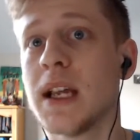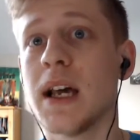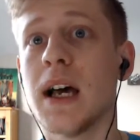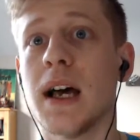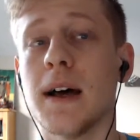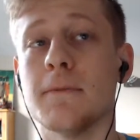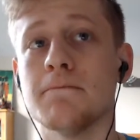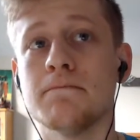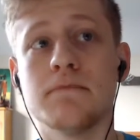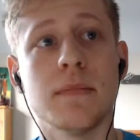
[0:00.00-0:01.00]

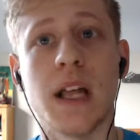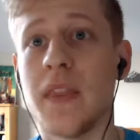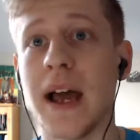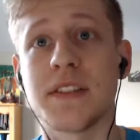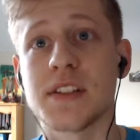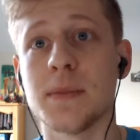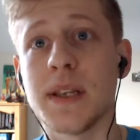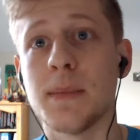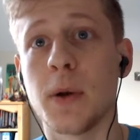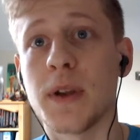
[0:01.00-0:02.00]
and that's going to be
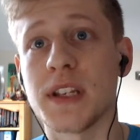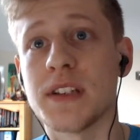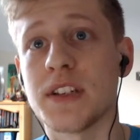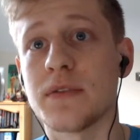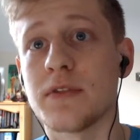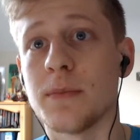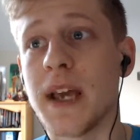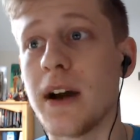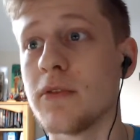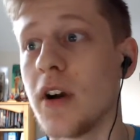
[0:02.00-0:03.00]
my win condition from
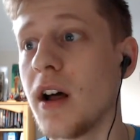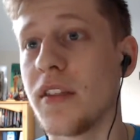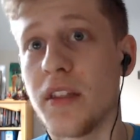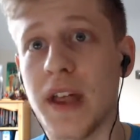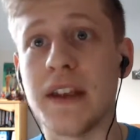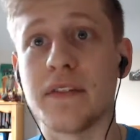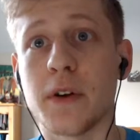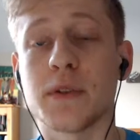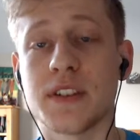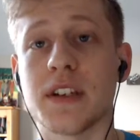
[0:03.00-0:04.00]
now, rather than
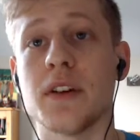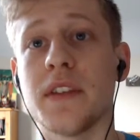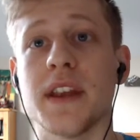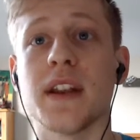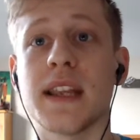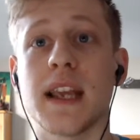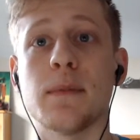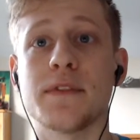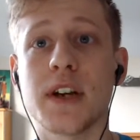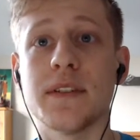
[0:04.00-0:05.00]
focusing on the early game
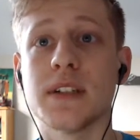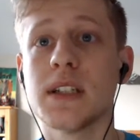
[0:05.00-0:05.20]
of Draven.